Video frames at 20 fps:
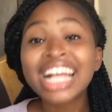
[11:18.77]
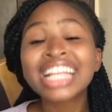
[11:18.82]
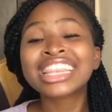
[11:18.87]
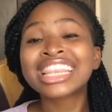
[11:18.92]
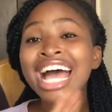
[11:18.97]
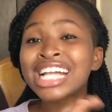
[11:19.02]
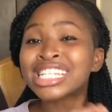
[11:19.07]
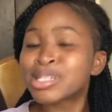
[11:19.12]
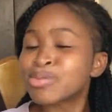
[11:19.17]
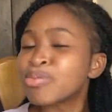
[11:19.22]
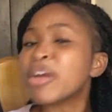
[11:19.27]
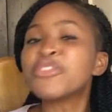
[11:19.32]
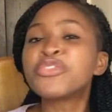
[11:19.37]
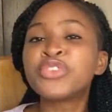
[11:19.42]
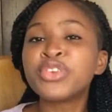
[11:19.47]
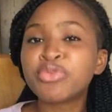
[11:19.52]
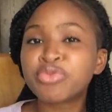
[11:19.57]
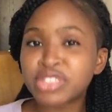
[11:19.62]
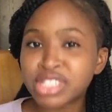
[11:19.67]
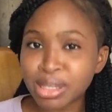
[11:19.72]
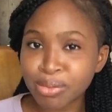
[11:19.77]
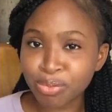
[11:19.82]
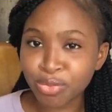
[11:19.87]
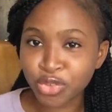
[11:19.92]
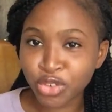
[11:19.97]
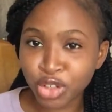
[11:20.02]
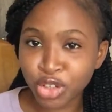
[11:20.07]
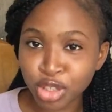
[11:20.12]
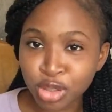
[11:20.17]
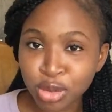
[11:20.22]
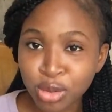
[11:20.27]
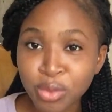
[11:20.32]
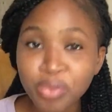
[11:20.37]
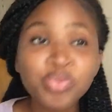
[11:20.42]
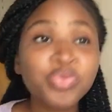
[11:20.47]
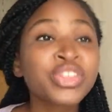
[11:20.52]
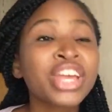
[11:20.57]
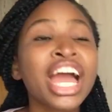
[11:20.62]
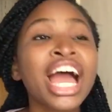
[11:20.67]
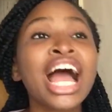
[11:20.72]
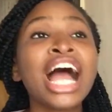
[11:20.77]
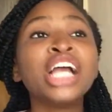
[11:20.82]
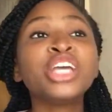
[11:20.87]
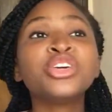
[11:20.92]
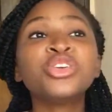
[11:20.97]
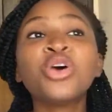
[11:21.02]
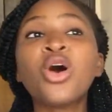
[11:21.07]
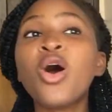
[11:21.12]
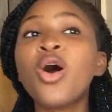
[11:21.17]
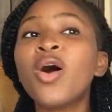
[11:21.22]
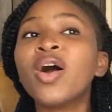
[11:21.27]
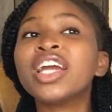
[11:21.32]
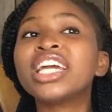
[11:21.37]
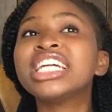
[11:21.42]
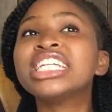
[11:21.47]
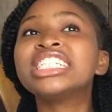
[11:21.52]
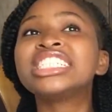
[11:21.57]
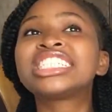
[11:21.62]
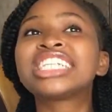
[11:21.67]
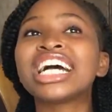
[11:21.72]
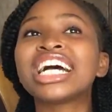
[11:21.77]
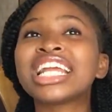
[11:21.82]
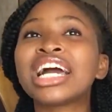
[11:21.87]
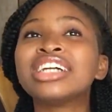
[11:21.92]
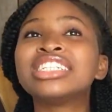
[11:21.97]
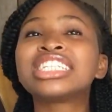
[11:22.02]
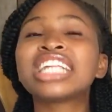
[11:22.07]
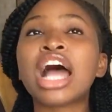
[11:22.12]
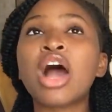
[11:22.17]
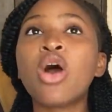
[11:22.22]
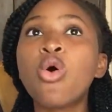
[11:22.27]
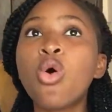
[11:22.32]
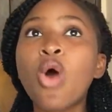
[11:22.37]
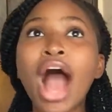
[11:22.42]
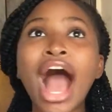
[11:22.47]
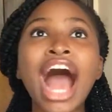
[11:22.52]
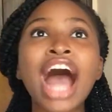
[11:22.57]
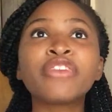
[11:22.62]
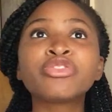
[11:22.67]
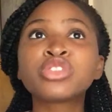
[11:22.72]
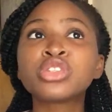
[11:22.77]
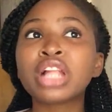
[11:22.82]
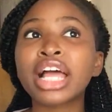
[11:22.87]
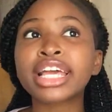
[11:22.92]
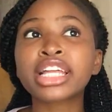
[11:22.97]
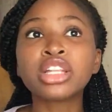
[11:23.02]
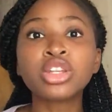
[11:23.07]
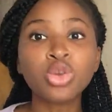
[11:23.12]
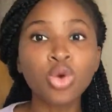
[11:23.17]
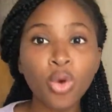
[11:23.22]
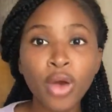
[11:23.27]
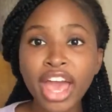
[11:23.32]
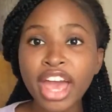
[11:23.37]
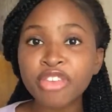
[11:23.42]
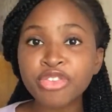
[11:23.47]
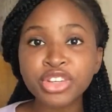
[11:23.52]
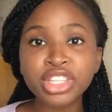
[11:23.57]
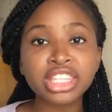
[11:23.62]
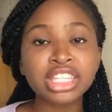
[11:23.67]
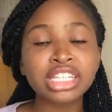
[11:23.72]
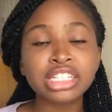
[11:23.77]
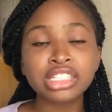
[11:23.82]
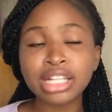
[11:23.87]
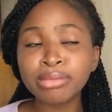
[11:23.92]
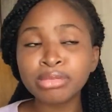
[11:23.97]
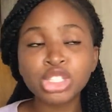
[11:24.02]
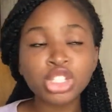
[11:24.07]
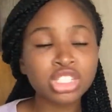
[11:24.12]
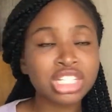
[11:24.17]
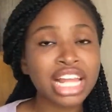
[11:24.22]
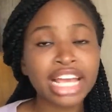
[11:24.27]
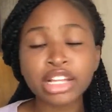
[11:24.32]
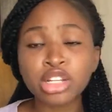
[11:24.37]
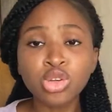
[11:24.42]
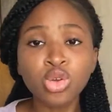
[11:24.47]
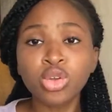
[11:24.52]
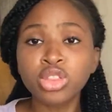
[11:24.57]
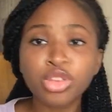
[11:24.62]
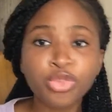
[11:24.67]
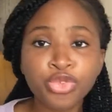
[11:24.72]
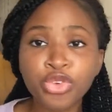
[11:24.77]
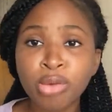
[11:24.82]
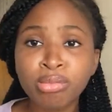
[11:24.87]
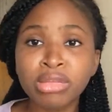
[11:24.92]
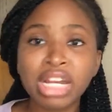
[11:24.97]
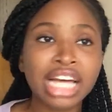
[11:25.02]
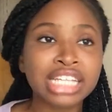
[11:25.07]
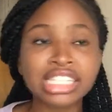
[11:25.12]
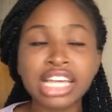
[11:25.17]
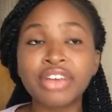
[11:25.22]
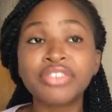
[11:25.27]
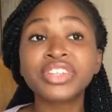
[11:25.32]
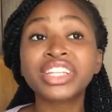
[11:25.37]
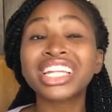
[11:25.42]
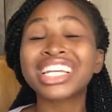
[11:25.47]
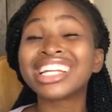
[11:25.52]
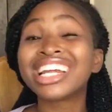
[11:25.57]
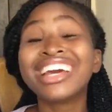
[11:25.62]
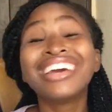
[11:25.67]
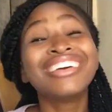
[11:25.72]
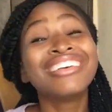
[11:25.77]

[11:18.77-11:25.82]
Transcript: That's my 5th tip for you. You know, initially I was like, oh, I have to like know everything. Let me just like know the formulas, everything.